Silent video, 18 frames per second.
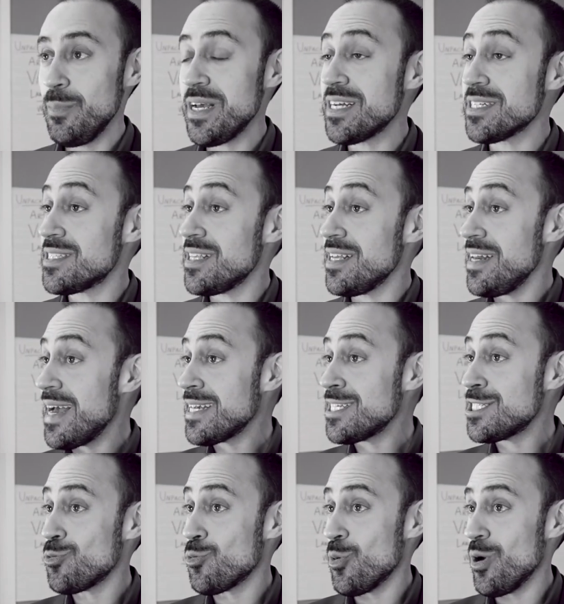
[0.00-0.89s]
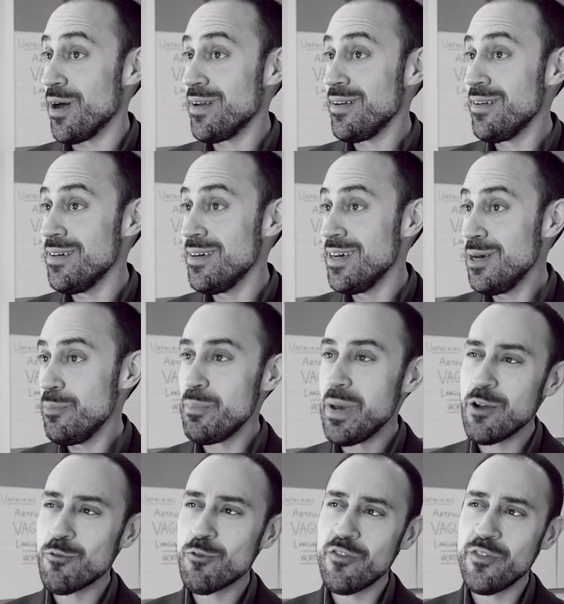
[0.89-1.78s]
because the next one
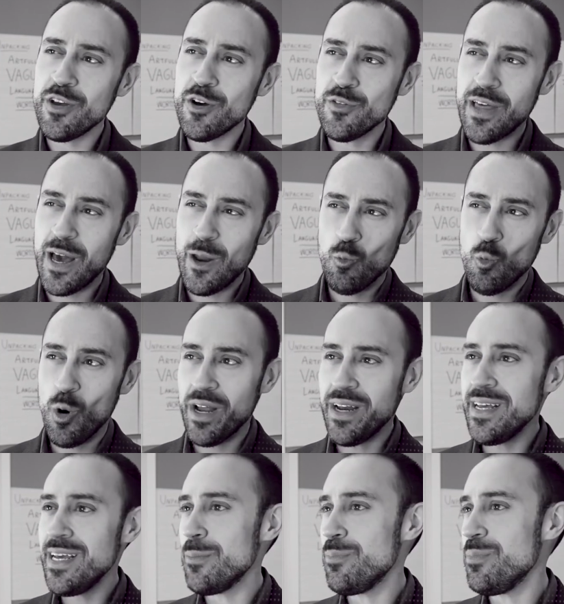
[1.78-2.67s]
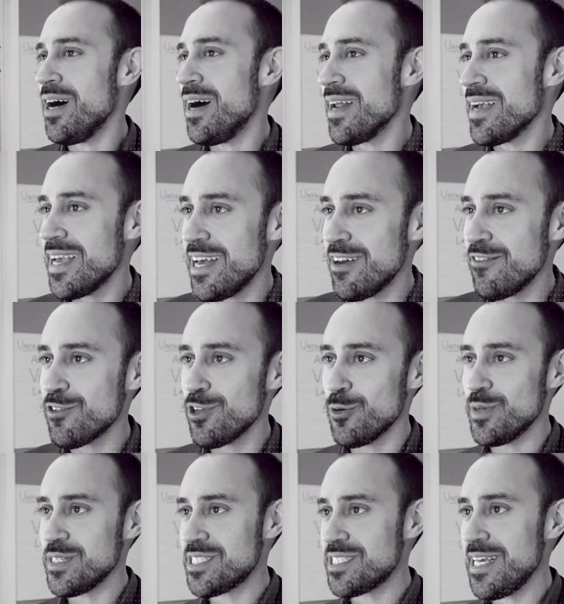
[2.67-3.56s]
may reveal that one hypnotic
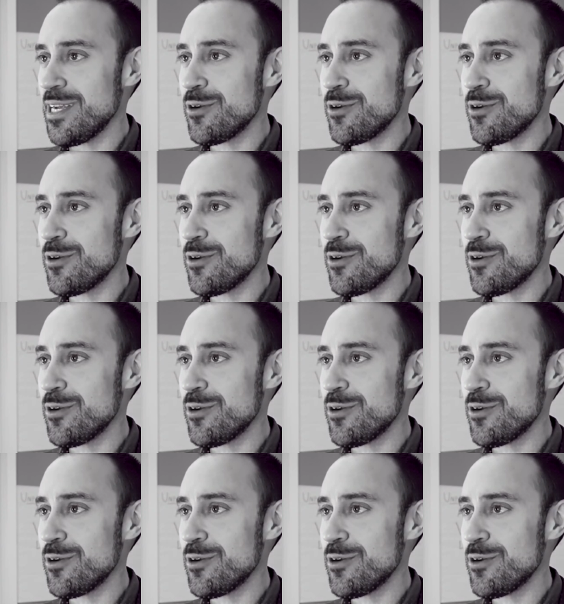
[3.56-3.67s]
influence